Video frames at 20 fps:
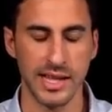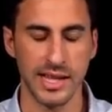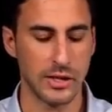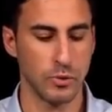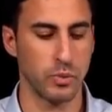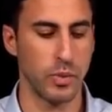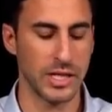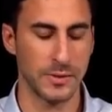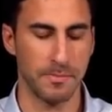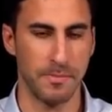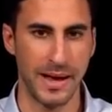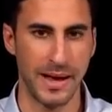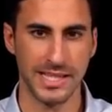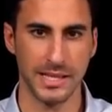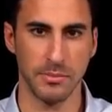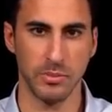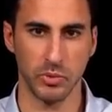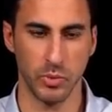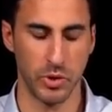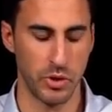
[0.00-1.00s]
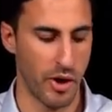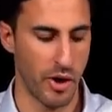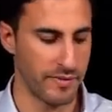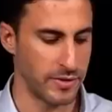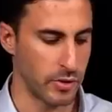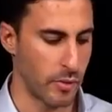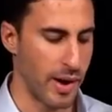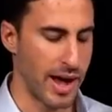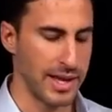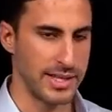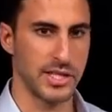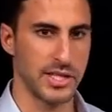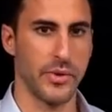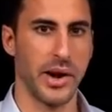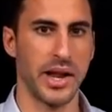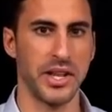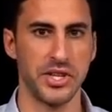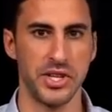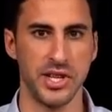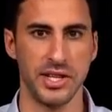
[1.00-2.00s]
That's what's possible when you have the right
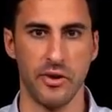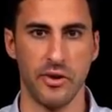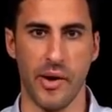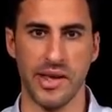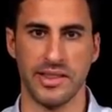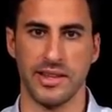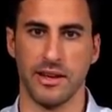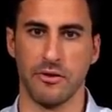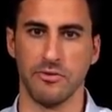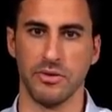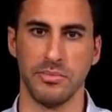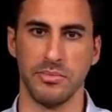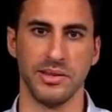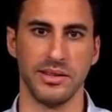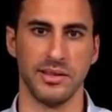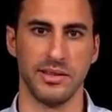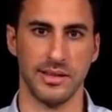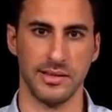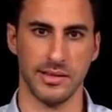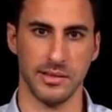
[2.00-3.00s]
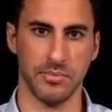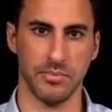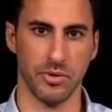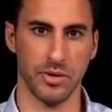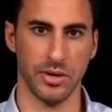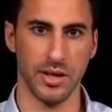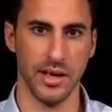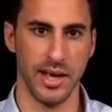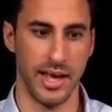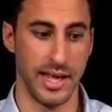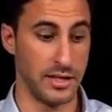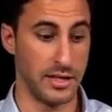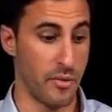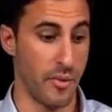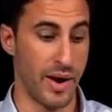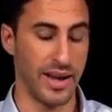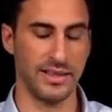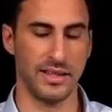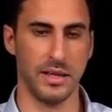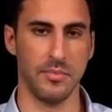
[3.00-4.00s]
strategy and the right accountability and support, and the
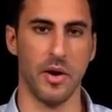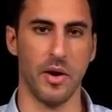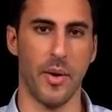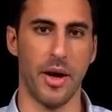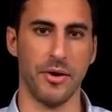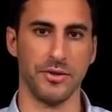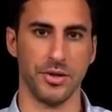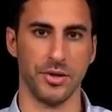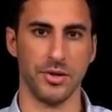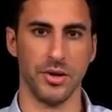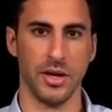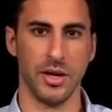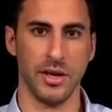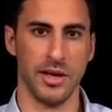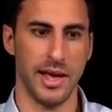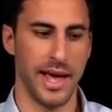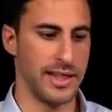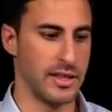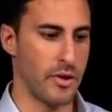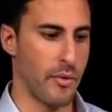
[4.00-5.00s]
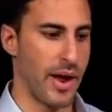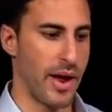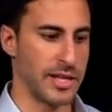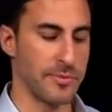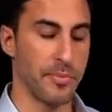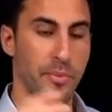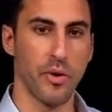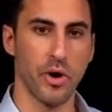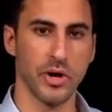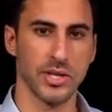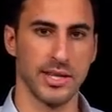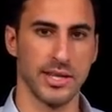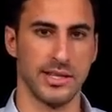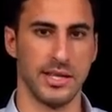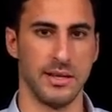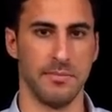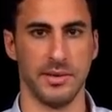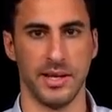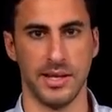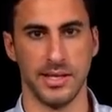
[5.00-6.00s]
right team around you, and the right process
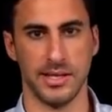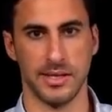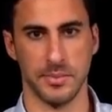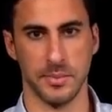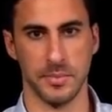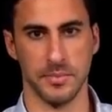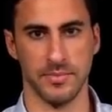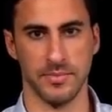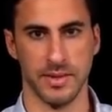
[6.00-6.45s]
in place.